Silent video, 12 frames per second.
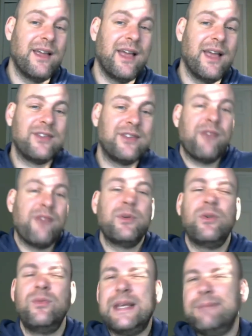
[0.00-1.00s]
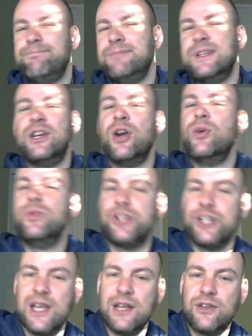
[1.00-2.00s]
as the government only
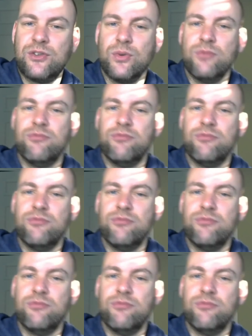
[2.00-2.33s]
negotiates or